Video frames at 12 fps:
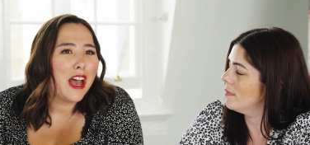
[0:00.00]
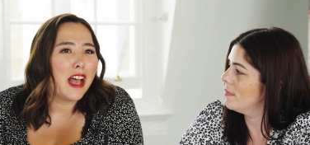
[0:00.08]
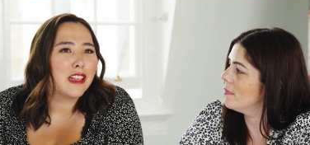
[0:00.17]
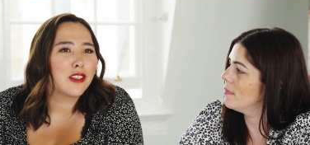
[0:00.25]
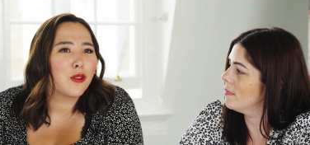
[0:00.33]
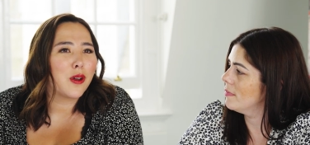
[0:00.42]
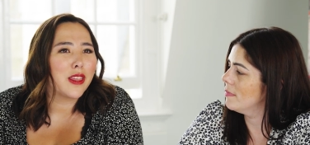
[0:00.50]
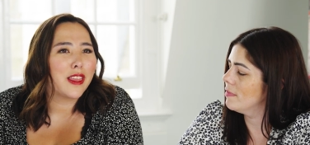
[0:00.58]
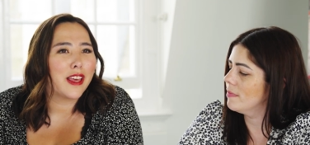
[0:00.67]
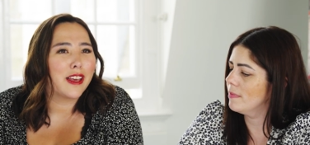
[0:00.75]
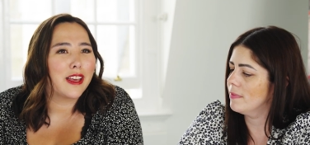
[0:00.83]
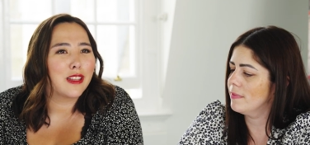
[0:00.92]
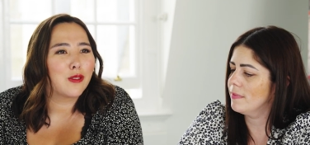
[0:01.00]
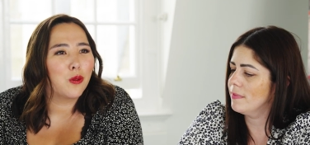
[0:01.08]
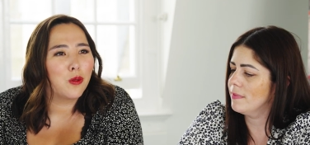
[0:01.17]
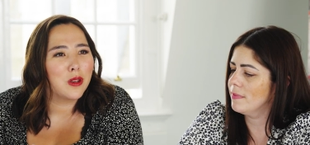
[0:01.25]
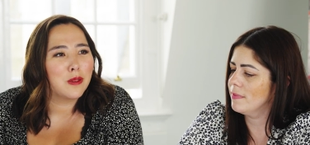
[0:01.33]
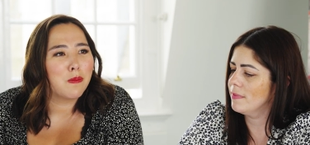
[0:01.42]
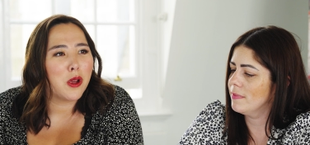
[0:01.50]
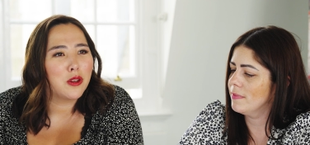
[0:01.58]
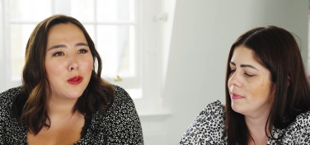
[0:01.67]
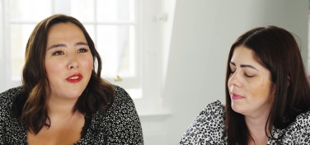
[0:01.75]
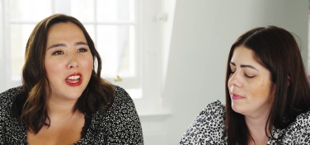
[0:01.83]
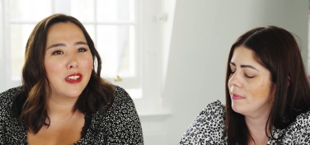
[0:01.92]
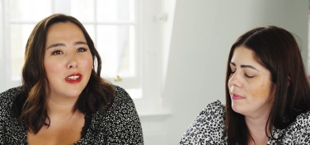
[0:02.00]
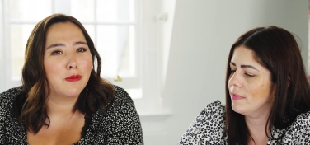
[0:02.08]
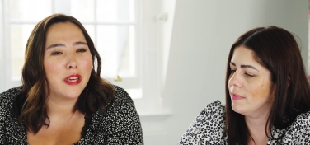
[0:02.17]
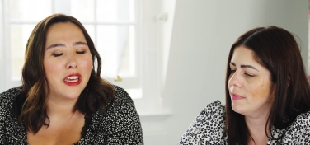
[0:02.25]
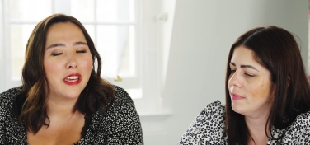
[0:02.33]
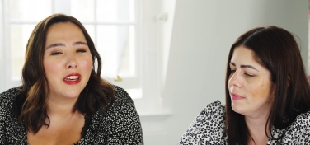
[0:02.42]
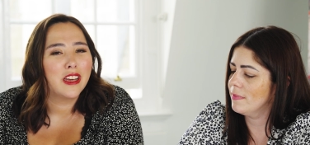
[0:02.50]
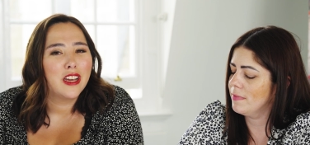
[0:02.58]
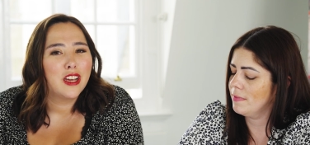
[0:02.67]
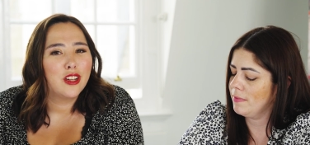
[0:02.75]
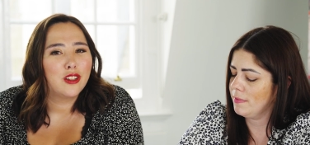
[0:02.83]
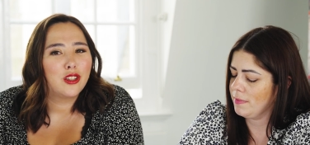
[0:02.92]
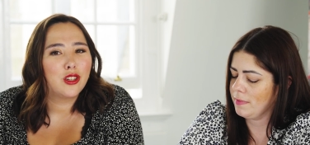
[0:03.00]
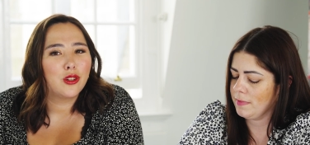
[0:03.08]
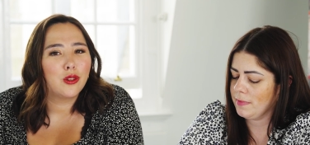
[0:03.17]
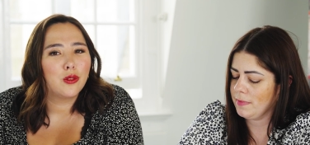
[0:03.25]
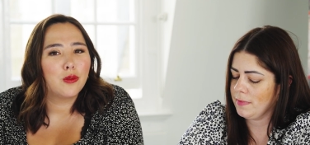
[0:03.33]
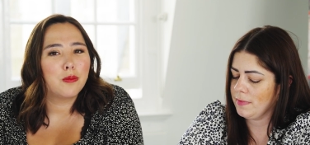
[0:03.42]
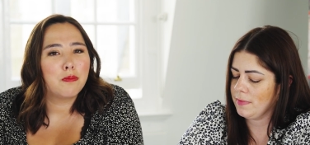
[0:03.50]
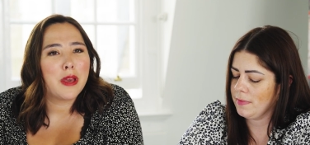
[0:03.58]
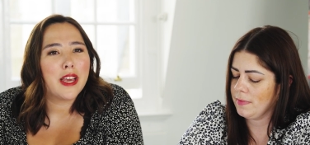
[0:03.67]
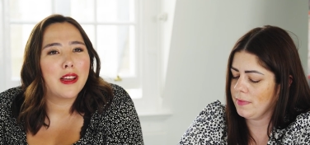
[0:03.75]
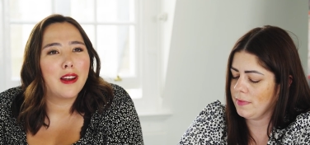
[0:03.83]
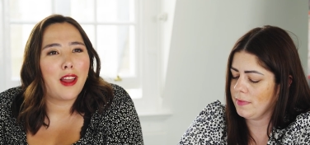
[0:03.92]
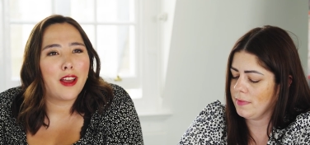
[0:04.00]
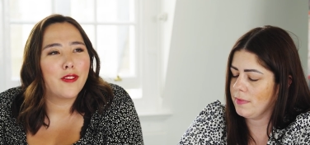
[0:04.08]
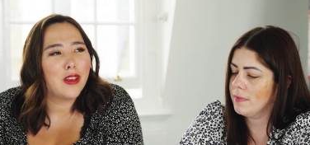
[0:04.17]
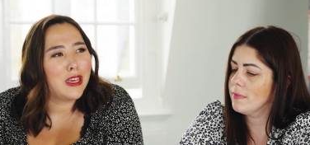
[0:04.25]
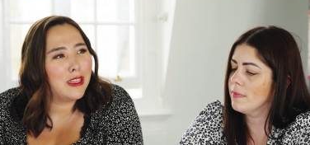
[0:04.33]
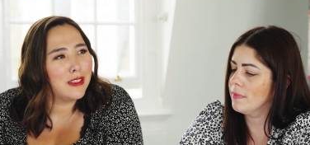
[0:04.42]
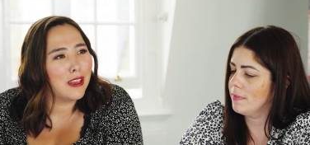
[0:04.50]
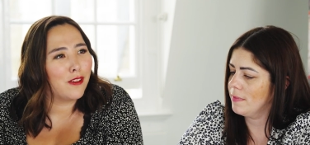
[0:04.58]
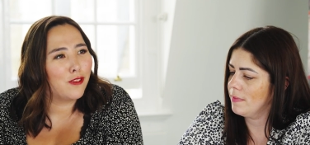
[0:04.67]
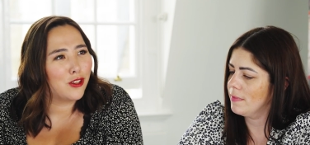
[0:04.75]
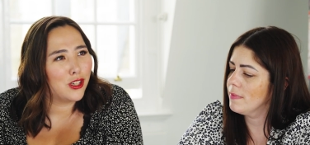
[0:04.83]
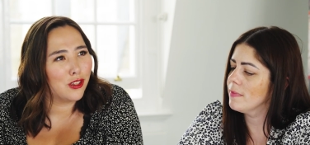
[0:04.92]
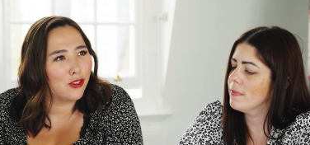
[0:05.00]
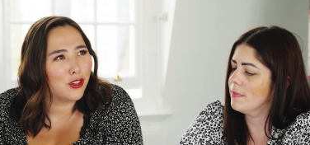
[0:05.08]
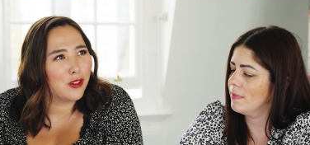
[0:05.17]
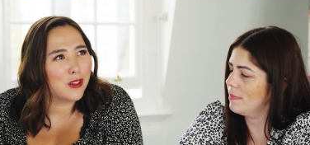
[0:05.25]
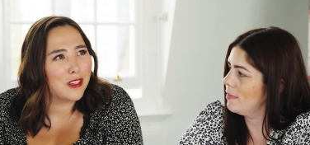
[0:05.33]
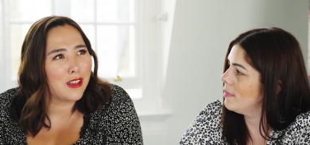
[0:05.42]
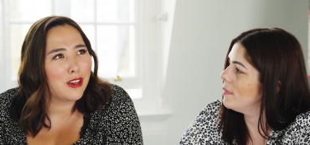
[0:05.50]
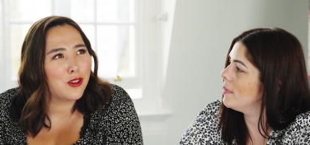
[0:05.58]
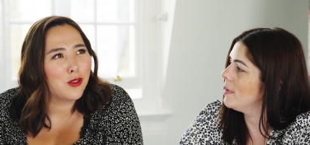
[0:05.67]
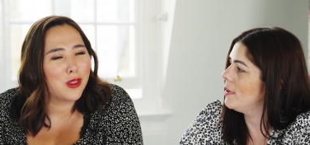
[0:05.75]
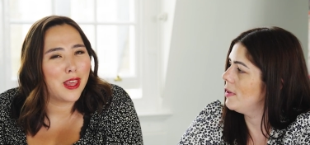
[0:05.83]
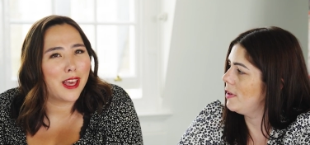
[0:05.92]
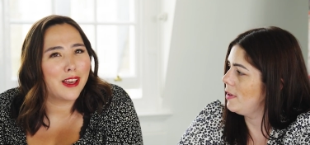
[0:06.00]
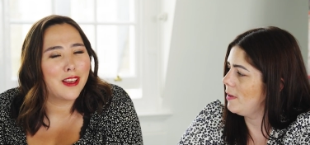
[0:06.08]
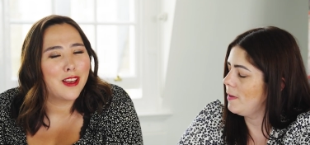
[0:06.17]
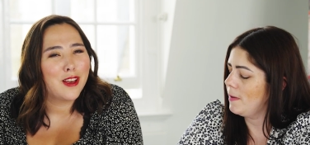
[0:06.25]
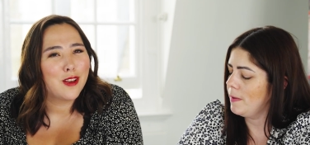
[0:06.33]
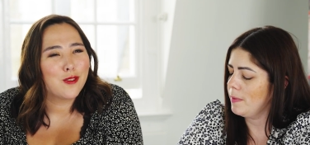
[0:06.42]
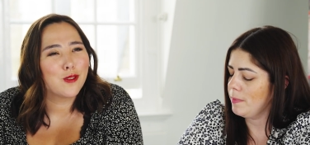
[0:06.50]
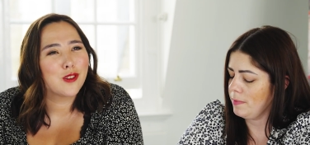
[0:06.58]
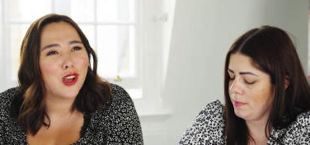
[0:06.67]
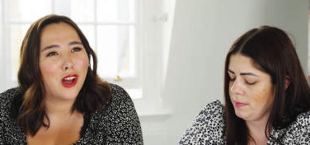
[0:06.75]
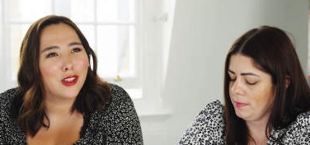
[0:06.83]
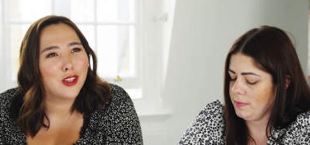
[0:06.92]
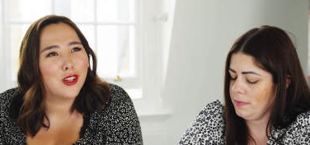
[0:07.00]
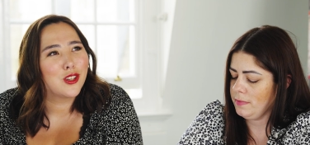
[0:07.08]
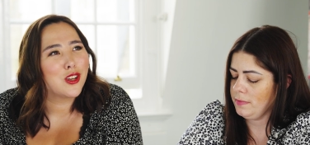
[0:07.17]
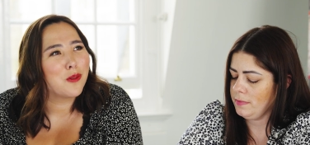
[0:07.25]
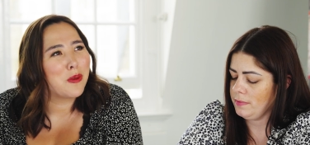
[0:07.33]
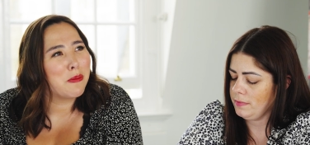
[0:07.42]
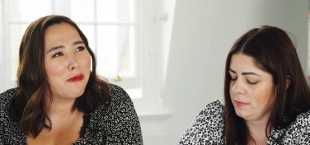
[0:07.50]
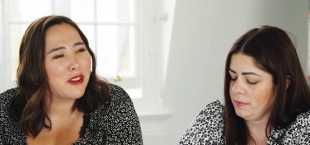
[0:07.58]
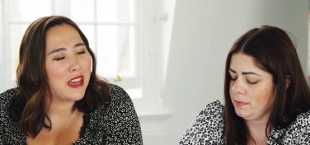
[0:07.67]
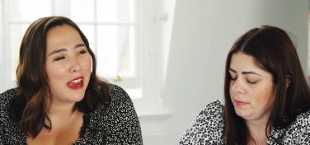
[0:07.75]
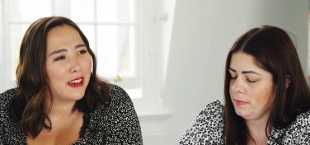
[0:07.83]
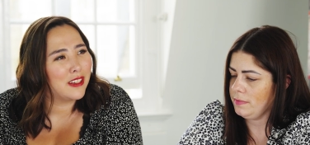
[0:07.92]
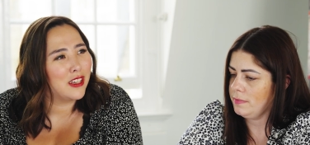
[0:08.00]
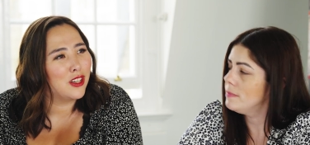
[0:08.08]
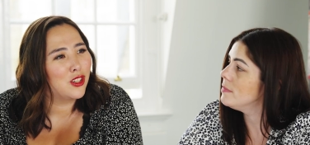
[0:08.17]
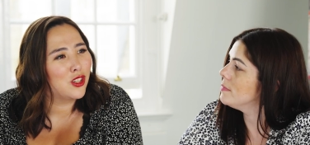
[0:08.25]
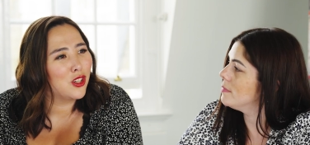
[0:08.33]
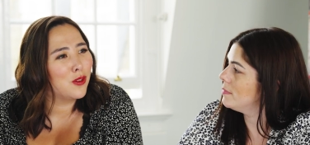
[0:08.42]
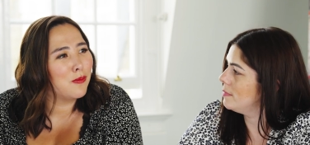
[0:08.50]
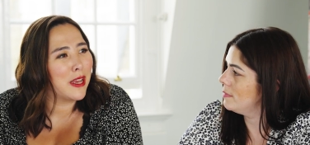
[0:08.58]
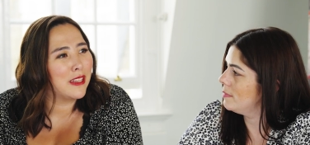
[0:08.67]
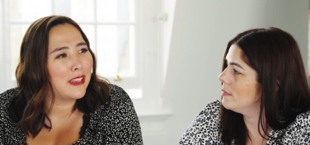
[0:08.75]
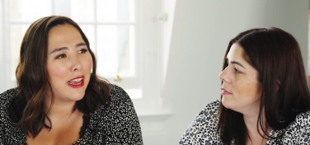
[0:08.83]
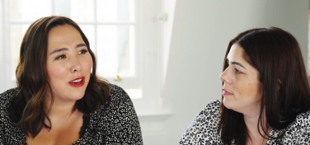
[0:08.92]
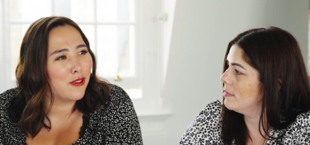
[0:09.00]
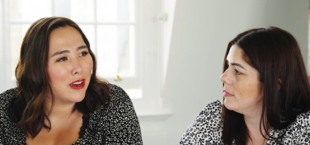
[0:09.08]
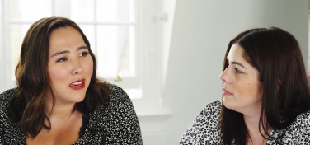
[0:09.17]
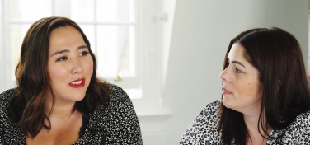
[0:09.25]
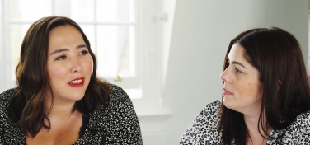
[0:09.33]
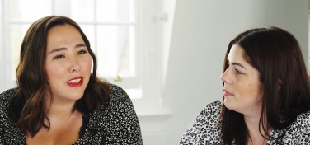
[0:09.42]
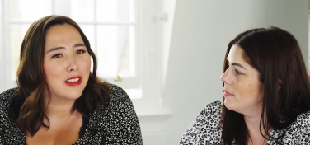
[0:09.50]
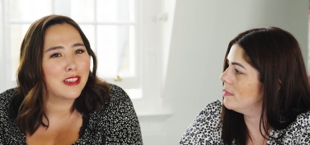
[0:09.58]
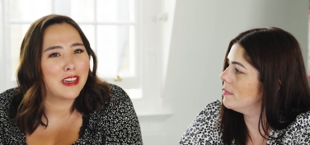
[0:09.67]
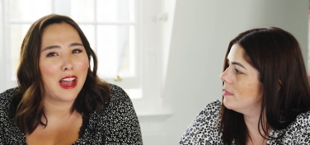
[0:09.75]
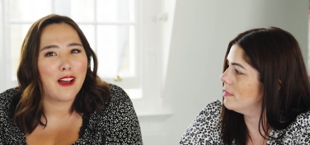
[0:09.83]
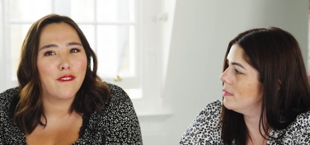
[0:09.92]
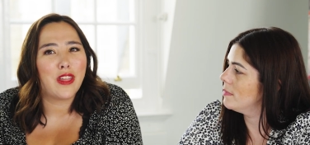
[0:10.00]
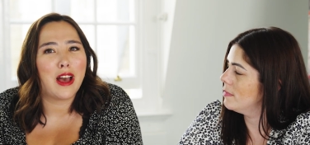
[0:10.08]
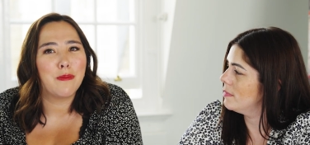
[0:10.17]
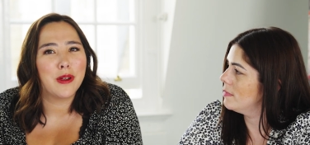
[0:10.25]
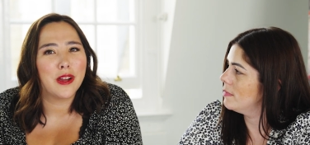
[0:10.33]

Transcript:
Speaker 1: And so I think it's always motivated me to make life easier for children because I do think your childhood should be protected, should maintain your innocence, and have that